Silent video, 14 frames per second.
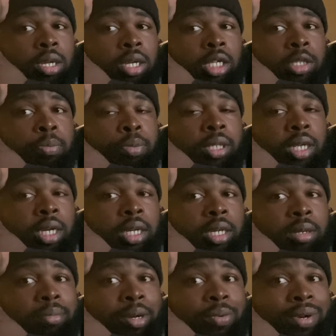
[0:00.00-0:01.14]
It's particularly
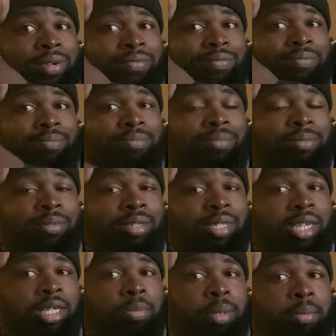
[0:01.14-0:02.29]
my wife.
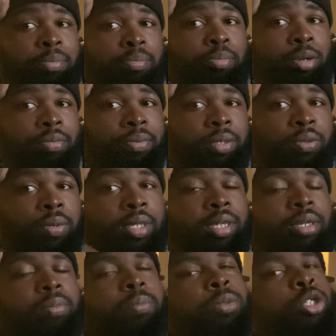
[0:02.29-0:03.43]
That's my preference right there.
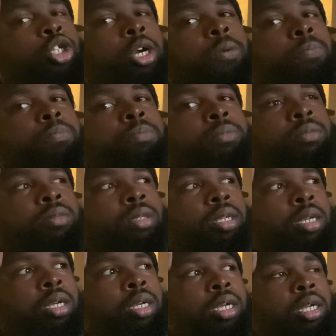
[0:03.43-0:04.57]
So,
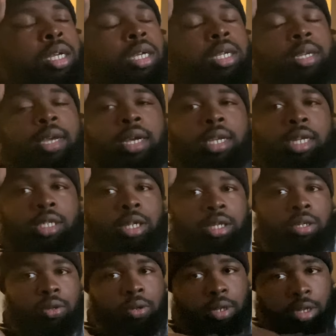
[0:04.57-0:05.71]
now that y'all
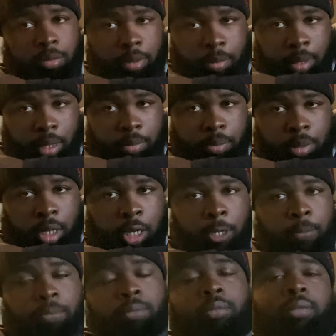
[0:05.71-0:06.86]
know a little bit about
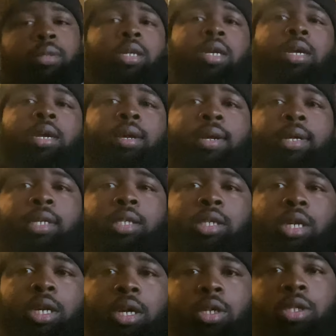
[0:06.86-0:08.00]
me, let's
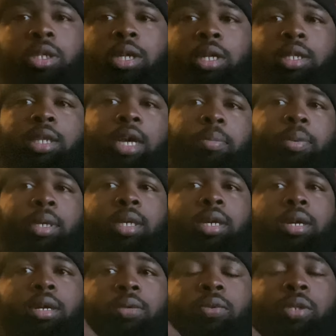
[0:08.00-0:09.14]
get on to the topic
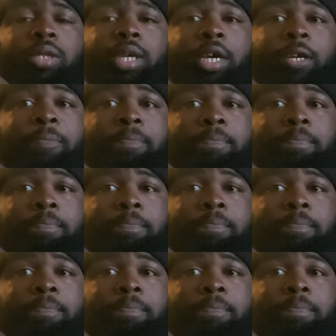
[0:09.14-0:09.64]
of today.